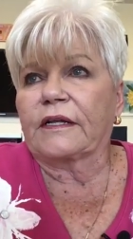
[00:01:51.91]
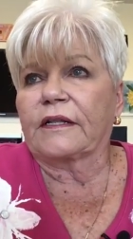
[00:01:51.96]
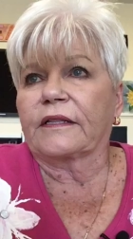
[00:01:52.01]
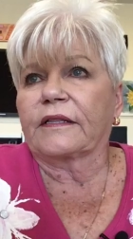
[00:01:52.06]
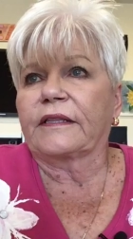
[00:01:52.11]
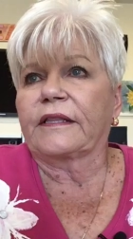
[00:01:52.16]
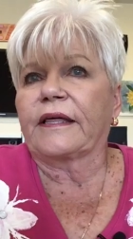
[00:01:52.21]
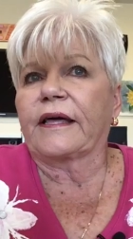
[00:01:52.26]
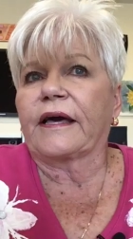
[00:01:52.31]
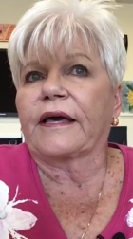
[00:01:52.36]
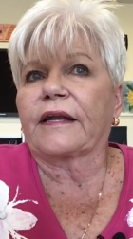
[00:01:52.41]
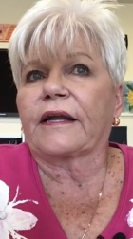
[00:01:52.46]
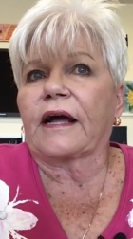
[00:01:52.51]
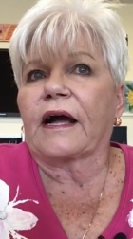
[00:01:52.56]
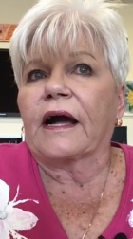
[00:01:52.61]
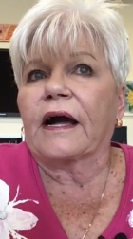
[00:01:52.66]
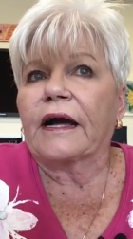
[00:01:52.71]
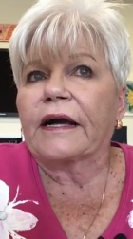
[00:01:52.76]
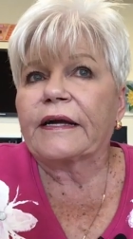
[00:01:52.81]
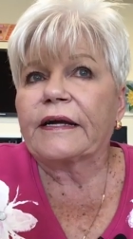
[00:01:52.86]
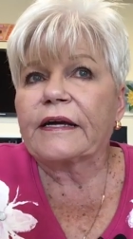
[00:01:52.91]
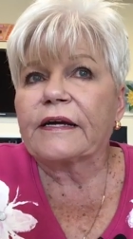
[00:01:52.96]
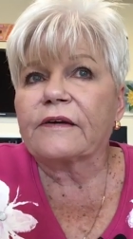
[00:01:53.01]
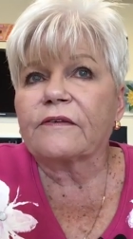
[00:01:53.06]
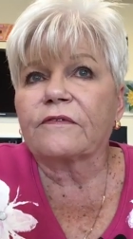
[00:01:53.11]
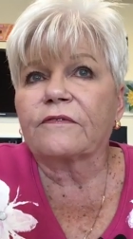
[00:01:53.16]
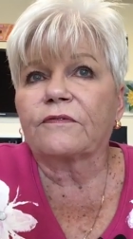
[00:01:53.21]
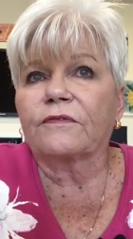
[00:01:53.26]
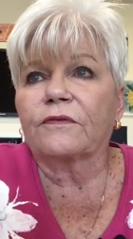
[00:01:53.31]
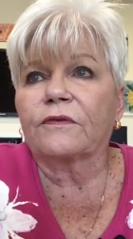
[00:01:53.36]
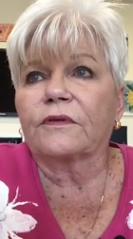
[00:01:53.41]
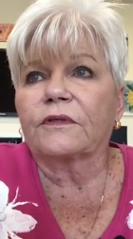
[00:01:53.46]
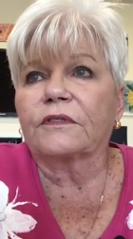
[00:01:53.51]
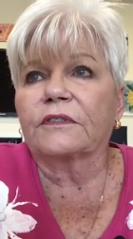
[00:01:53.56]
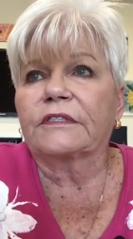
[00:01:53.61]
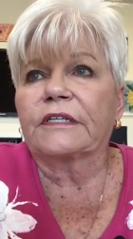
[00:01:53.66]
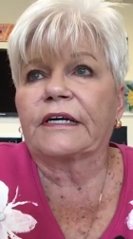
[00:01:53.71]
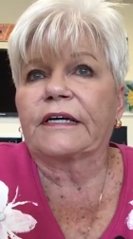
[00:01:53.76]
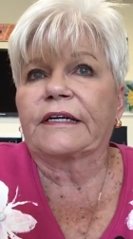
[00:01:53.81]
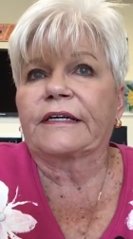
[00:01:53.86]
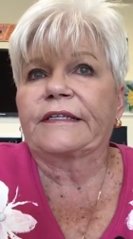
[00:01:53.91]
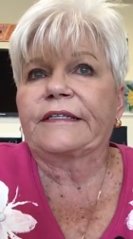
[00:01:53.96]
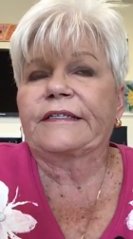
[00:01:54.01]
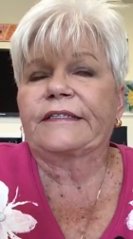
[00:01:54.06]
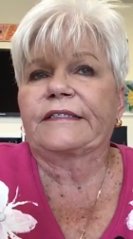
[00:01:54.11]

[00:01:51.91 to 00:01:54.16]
that I have done